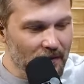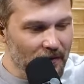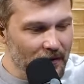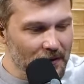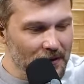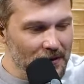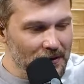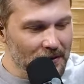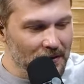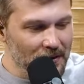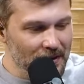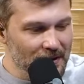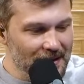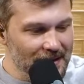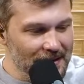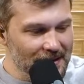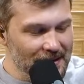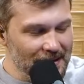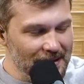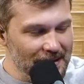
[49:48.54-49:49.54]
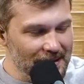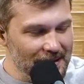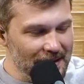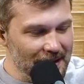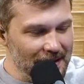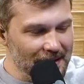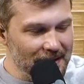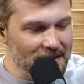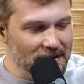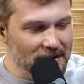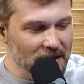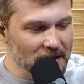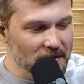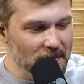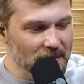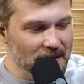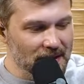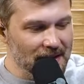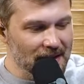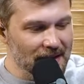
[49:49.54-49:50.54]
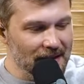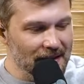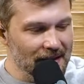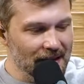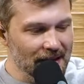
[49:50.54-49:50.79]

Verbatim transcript: before the Lord at the judgment seat,